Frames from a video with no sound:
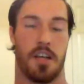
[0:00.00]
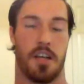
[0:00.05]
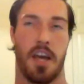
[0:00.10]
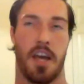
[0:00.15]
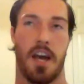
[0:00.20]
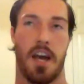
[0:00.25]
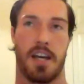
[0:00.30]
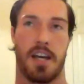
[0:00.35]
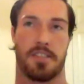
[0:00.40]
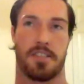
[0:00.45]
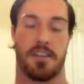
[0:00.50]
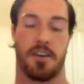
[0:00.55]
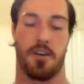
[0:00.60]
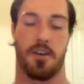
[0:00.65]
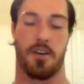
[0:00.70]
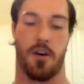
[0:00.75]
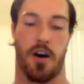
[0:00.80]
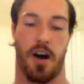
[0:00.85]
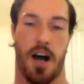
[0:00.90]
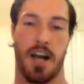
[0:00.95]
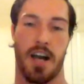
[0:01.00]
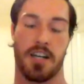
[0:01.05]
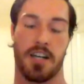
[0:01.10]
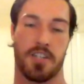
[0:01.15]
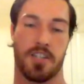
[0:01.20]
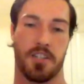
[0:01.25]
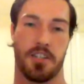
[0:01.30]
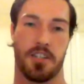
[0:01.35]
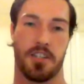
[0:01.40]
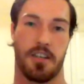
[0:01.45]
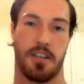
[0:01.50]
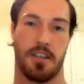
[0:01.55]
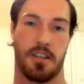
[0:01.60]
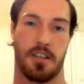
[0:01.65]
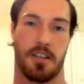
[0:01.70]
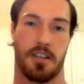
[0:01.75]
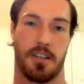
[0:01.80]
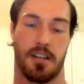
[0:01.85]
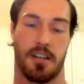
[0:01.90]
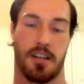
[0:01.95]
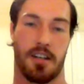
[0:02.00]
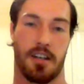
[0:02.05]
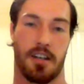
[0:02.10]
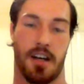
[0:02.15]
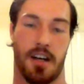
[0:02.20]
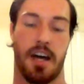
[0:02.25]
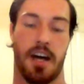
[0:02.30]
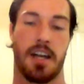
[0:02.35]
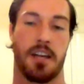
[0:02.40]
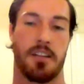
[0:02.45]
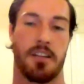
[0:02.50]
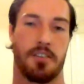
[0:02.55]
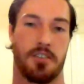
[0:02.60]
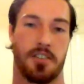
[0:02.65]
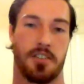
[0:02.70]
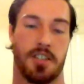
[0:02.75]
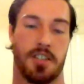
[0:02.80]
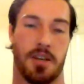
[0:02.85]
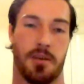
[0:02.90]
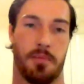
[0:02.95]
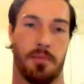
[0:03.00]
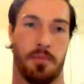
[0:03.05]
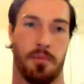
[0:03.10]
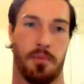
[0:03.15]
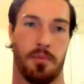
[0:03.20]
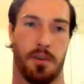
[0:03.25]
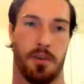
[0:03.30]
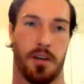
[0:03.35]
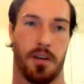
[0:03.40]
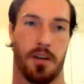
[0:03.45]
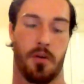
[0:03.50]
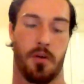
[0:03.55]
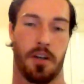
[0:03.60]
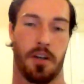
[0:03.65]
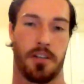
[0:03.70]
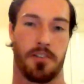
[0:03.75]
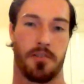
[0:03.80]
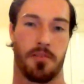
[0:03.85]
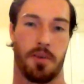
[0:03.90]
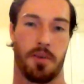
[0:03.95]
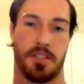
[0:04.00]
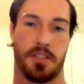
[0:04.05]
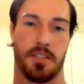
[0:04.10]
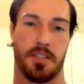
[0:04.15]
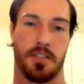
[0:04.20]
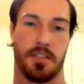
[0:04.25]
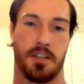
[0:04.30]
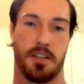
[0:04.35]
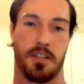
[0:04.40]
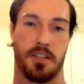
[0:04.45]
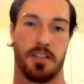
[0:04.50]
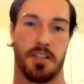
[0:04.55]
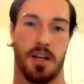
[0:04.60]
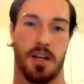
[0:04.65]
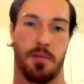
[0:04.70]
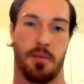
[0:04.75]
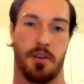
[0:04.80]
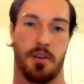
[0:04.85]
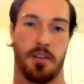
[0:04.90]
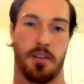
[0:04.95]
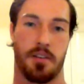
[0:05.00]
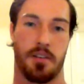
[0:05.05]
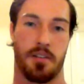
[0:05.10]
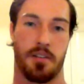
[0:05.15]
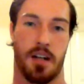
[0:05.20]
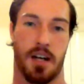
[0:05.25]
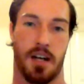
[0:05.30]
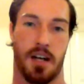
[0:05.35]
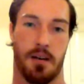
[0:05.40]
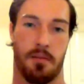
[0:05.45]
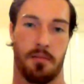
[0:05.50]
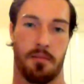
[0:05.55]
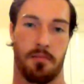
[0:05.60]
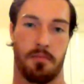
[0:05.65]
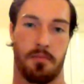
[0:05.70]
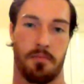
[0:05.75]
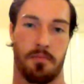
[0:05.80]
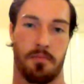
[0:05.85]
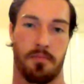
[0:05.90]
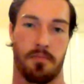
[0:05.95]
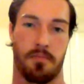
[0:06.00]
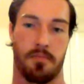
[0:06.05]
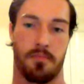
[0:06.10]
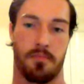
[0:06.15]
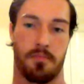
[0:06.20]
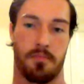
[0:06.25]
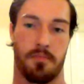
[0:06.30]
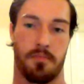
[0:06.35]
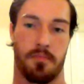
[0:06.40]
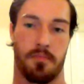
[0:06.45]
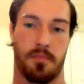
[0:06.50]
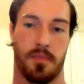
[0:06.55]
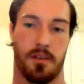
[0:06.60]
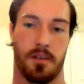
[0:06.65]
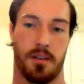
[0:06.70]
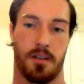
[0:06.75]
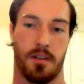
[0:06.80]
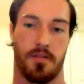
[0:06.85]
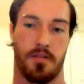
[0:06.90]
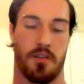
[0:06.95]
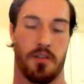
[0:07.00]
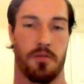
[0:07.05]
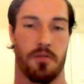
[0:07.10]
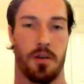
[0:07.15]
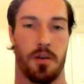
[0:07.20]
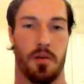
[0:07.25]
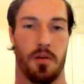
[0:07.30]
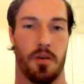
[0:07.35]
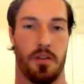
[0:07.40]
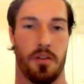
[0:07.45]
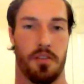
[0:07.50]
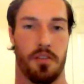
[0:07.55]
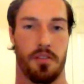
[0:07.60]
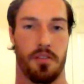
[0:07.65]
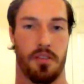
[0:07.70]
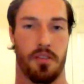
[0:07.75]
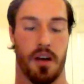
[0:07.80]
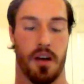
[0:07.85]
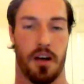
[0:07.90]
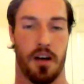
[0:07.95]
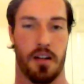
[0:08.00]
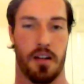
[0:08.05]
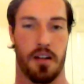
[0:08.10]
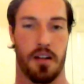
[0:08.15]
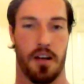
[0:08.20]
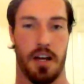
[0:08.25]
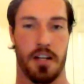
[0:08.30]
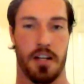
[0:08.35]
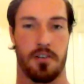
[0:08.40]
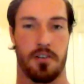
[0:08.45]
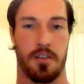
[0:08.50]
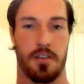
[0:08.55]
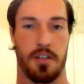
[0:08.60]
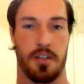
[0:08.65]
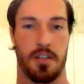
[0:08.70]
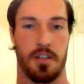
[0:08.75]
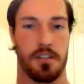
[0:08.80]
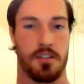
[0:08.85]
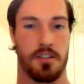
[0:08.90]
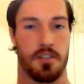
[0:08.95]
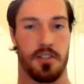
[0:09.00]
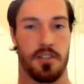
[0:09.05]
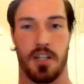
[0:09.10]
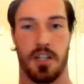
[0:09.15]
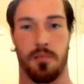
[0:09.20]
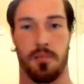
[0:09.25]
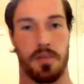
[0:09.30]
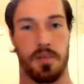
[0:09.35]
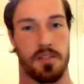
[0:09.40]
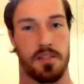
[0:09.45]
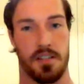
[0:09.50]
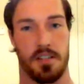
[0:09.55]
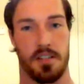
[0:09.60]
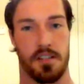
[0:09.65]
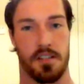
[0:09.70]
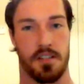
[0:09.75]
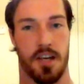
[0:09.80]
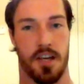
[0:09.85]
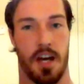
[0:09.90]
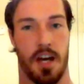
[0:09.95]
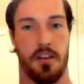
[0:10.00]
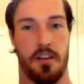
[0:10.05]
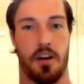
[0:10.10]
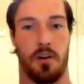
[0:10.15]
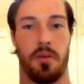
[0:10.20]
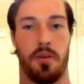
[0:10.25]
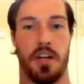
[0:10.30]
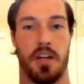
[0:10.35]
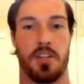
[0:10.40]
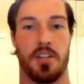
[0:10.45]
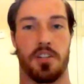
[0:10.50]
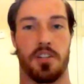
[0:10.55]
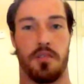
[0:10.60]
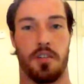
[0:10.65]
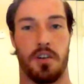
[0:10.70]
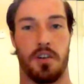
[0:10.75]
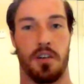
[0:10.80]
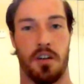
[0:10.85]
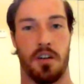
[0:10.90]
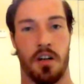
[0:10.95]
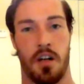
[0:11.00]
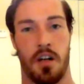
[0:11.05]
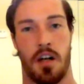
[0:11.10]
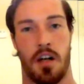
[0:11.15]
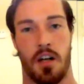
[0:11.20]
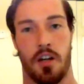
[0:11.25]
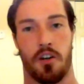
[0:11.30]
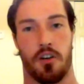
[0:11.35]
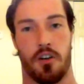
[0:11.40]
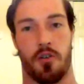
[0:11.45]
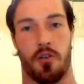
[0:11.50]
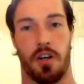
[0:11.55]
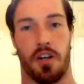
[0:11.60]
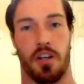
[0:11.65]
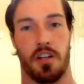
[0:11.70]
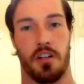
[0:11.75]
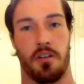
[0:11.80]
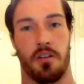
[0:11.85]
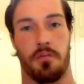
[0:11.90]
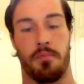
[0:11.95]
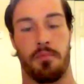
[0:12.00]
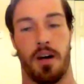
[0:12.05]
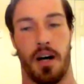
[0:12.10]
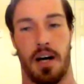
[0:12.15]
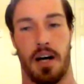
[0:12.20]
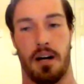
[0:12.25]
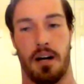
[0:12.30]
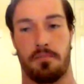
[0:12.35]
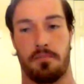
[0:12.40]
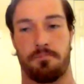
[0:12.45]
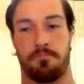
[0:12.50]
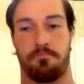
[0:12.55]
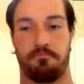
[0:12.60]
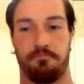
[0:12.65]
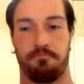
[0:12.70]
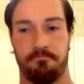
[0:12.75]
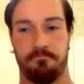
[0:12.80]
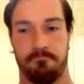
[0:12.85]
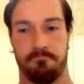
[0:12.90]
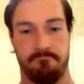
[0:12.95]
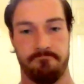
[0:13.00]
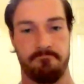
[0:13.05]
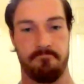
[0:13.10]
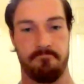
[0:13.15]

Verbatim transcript: Yeah, so I actually had an internship going into my senior year this summer. Um, If you're familiar with the, the H O D internship, it's it's kind of the culmination of your, your curriculum. Um, yeah.